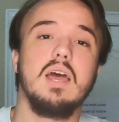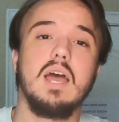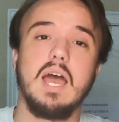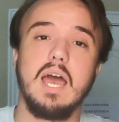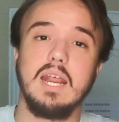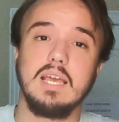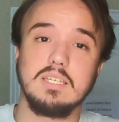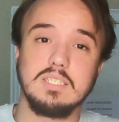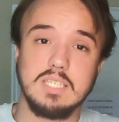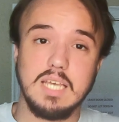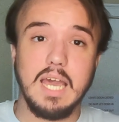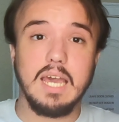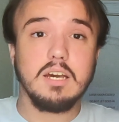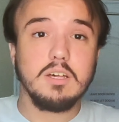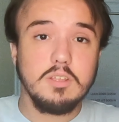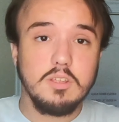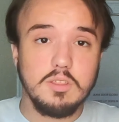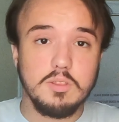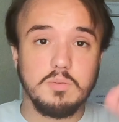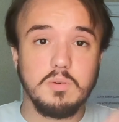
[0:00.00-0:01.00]
At
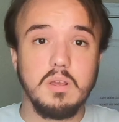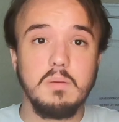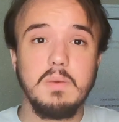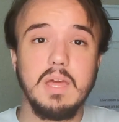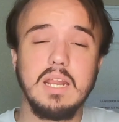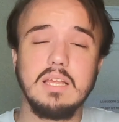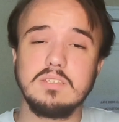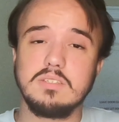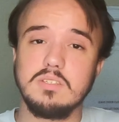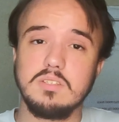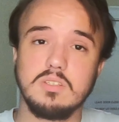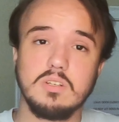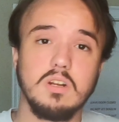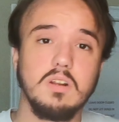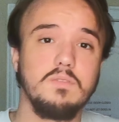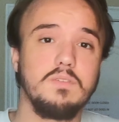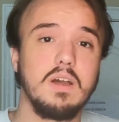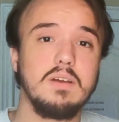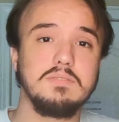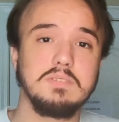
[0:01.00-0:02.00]
exactly 3 minutes and
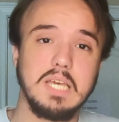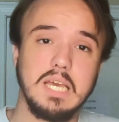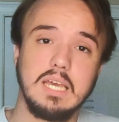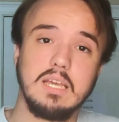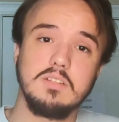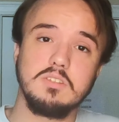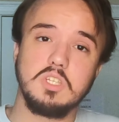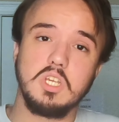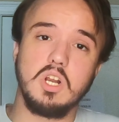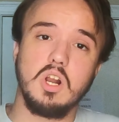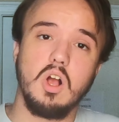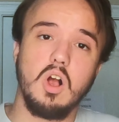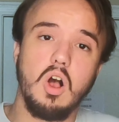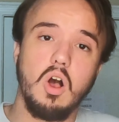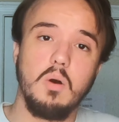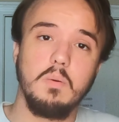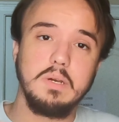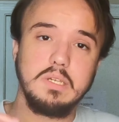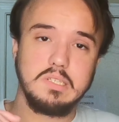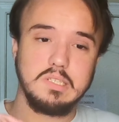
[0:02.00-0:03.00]
35 seconds, it
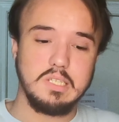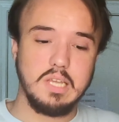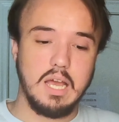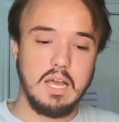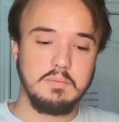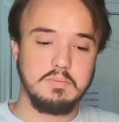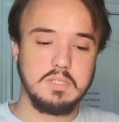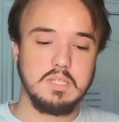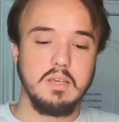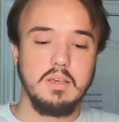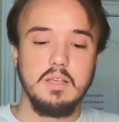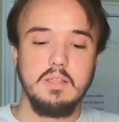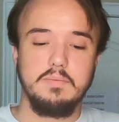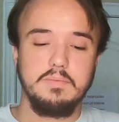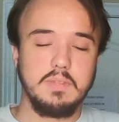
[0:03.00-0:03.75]
always stops.